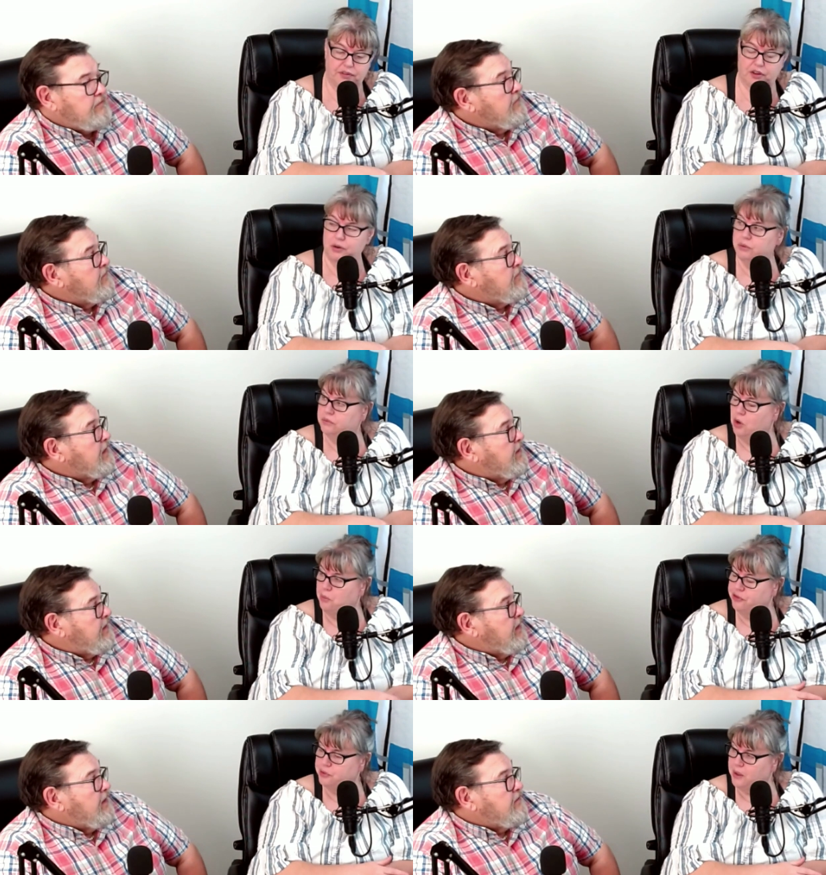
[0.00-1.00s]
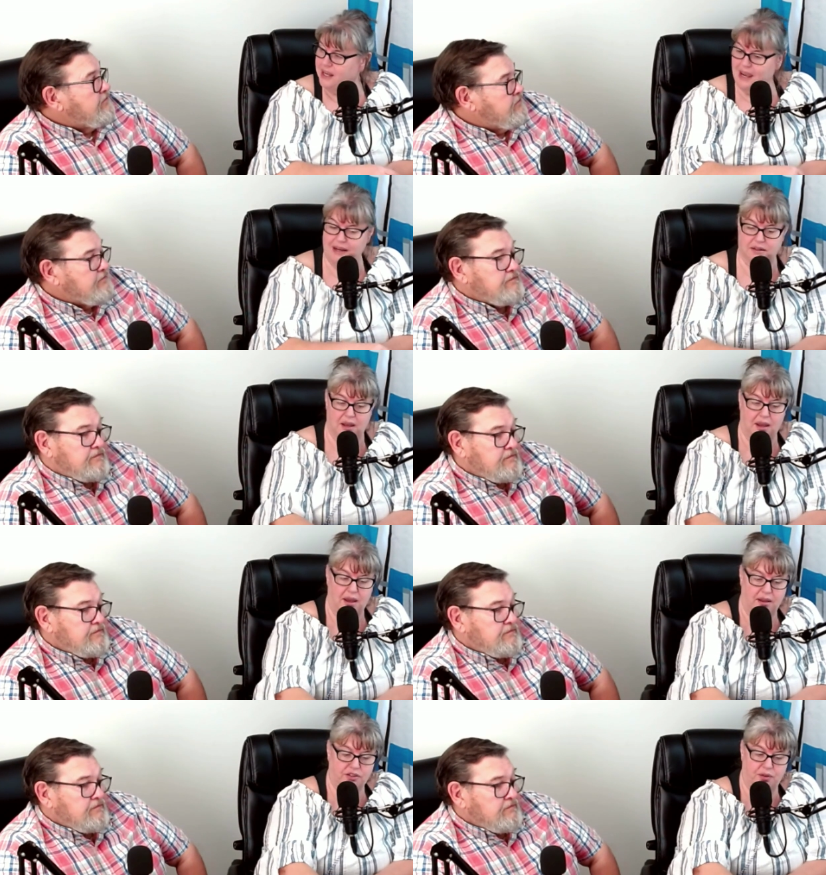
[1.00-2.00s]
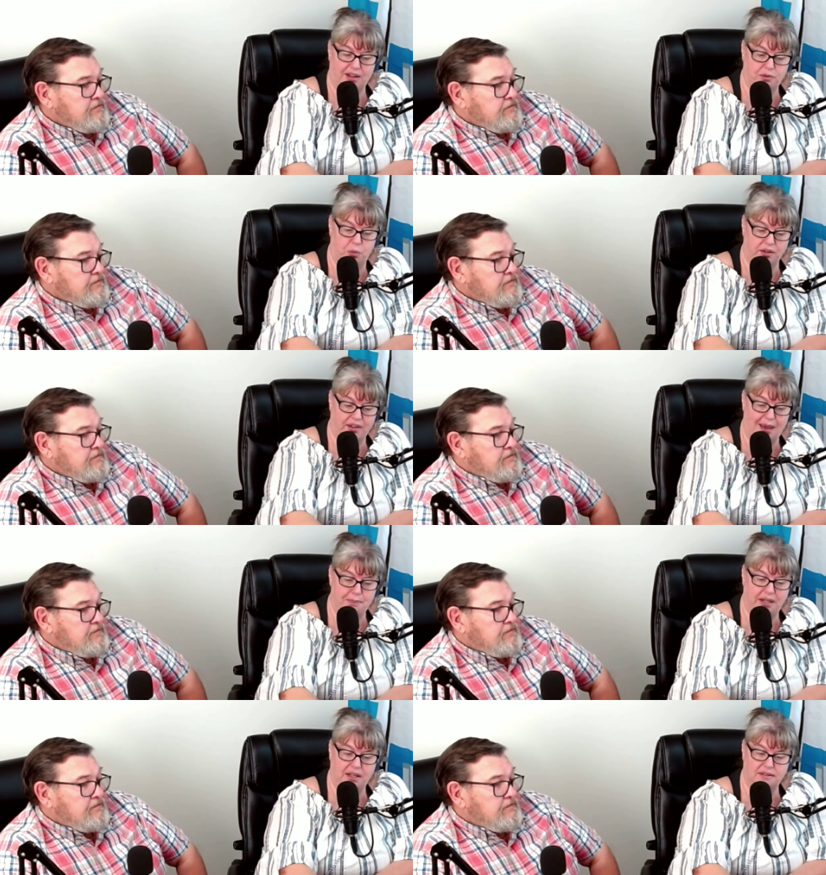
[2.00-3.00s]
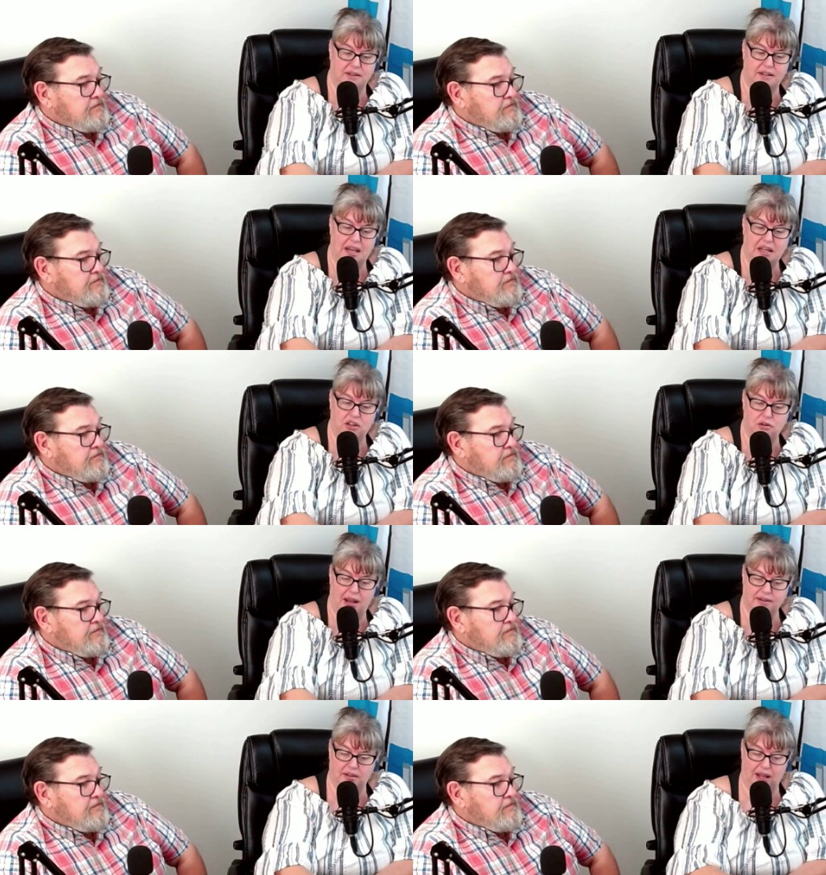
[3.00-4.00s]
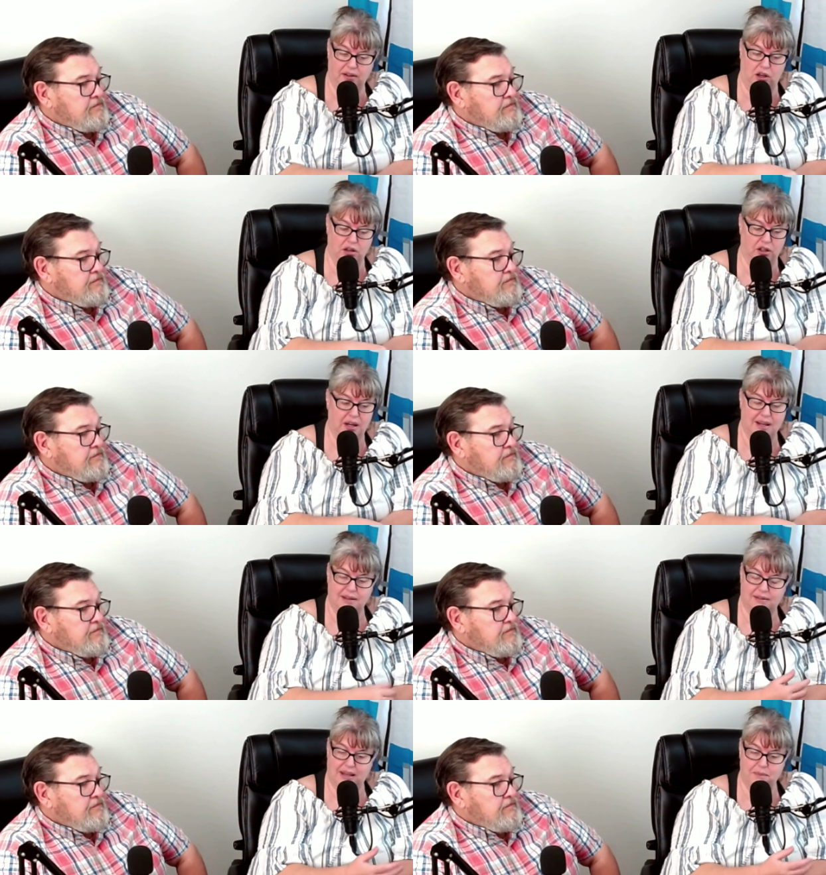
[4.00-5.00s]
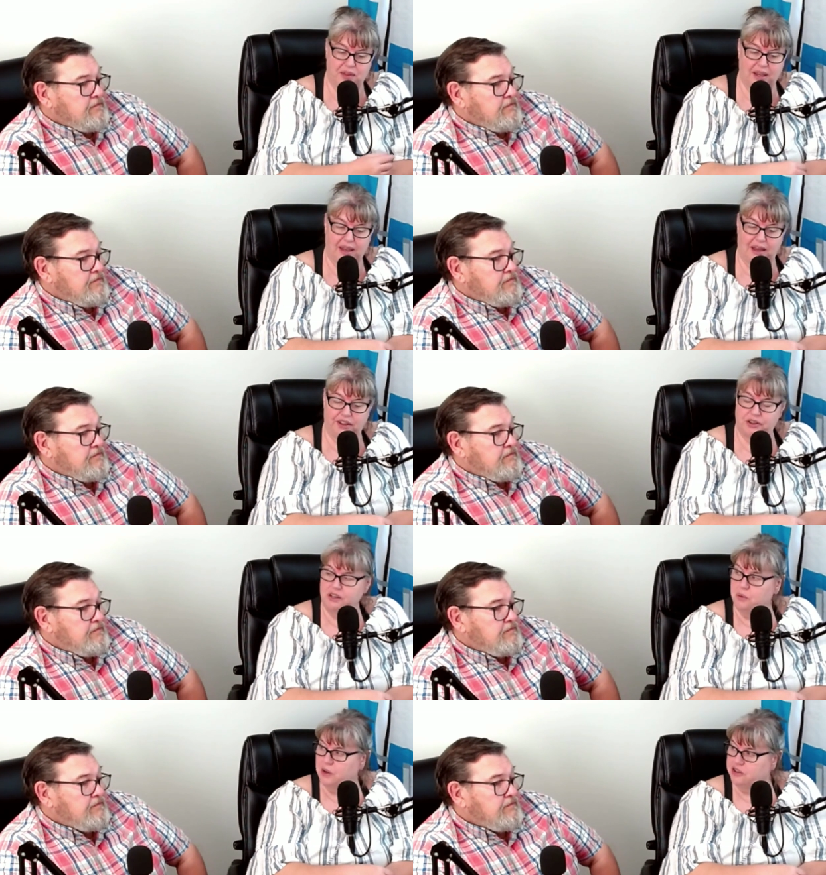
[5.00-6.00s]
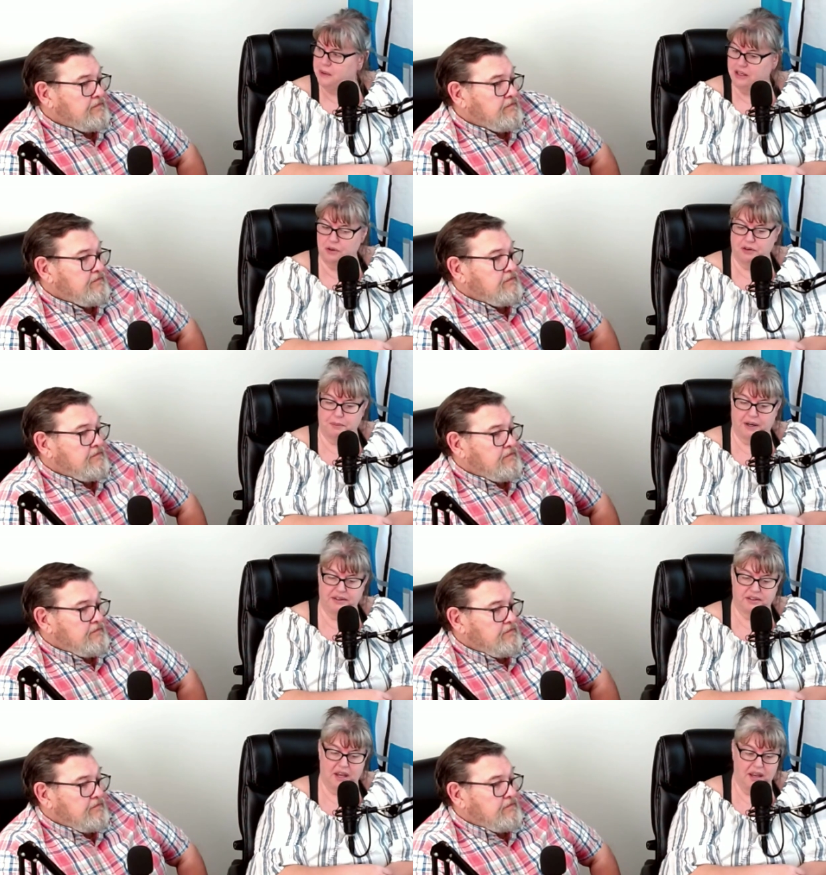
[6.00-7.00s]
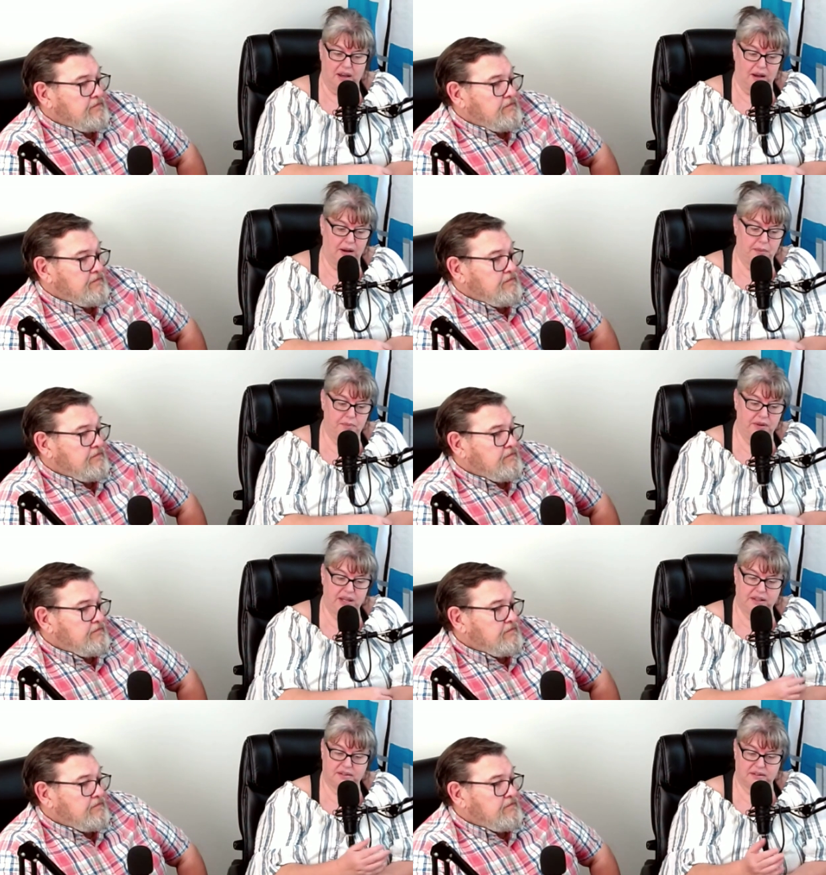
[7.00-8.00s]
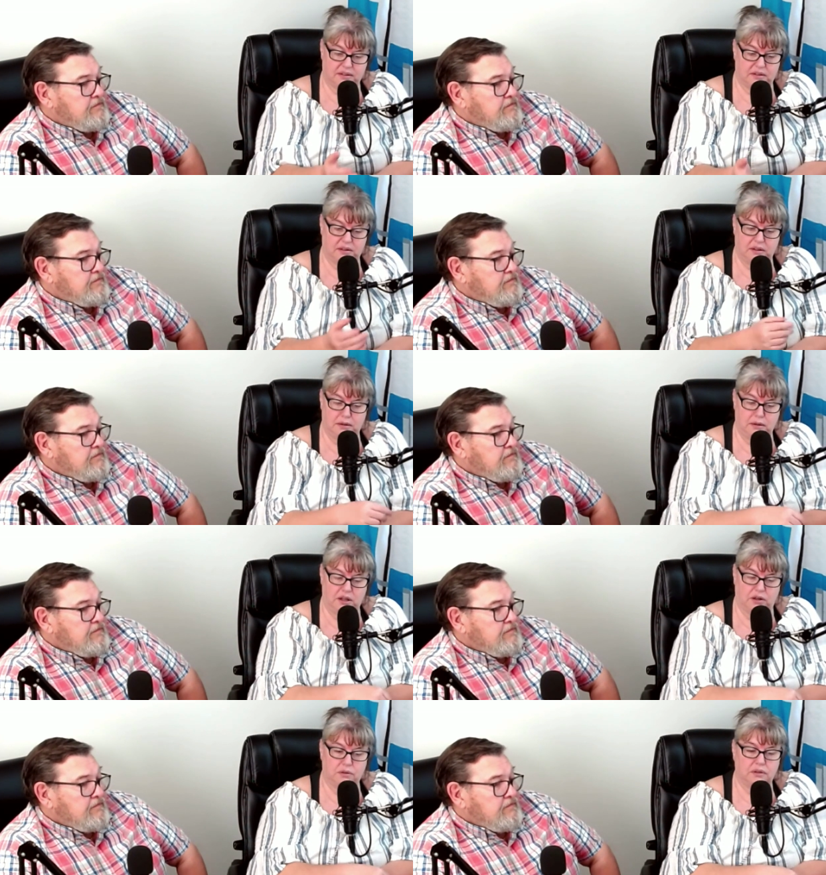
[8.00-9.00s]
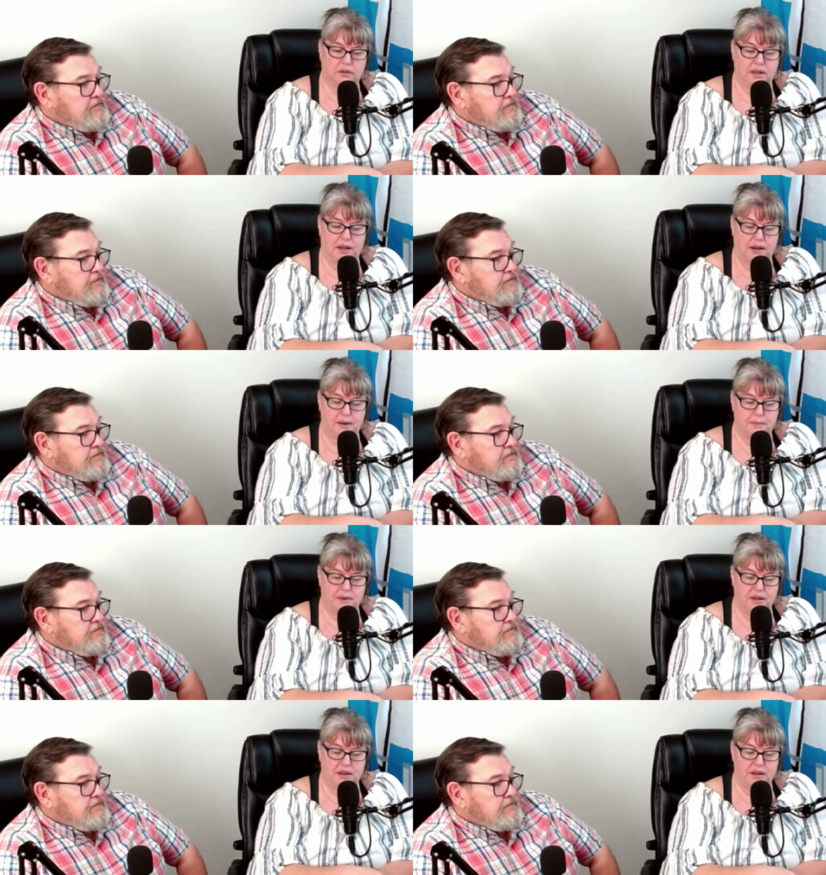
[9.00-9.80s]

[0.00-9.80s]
Speaker 1: So almost yeah. 28. So that's what's happening is it's taking you guys a lot longer. Same thing in Caledonia where it's being overpriced. Um, it's, you know, um,